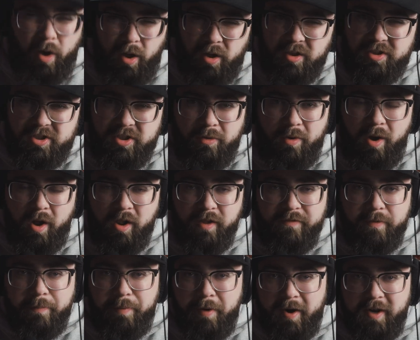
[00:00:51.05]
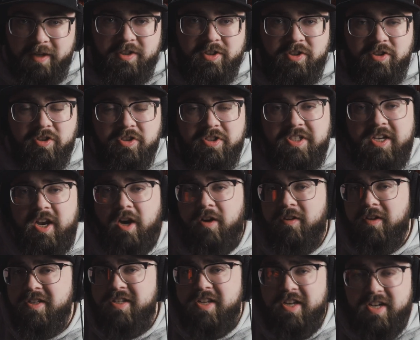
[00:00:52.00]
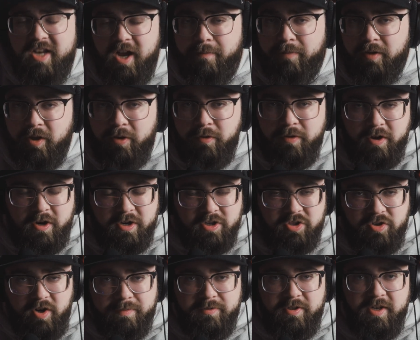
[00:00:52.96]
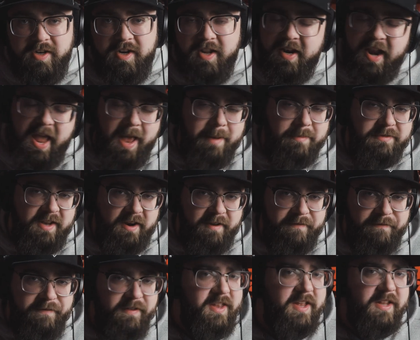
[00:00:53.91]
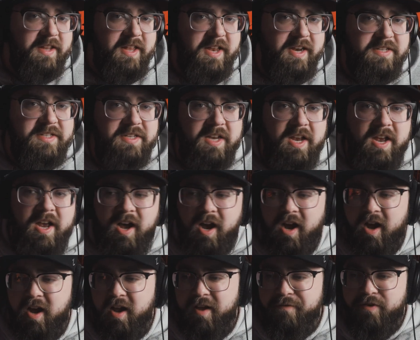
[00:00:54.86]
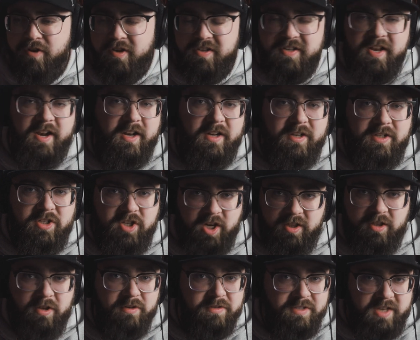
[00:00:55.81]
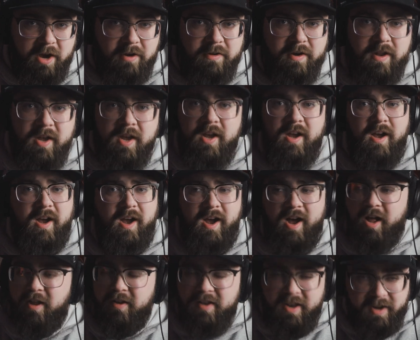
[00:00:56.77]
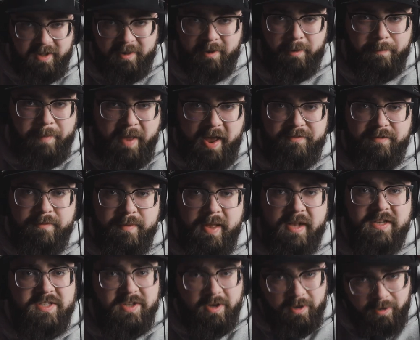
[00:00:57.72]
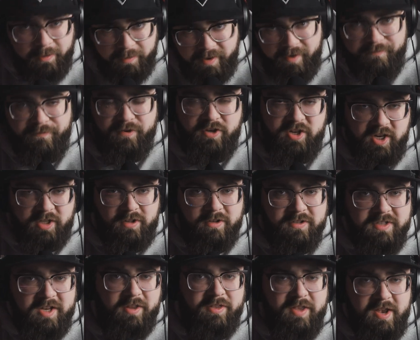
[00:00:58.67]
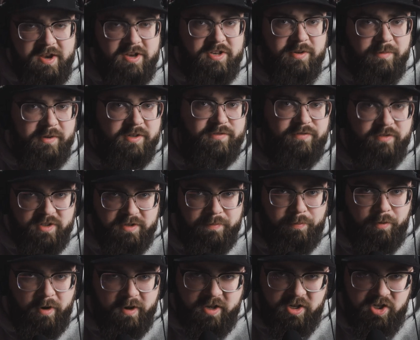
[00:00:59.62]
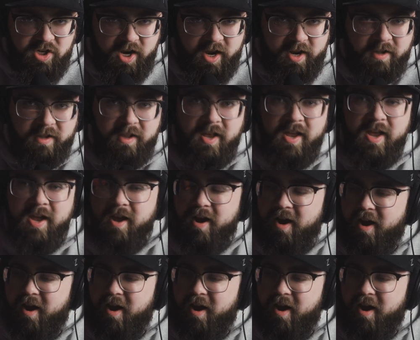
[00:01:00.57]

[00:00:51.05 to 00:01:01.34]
Oh, also all of the products that you'll see are listed down below in the description and Amazon affiliate links. If you decide to check those out, I'll get a little back from that. So if you check those out, thank you so much for supporting the channel.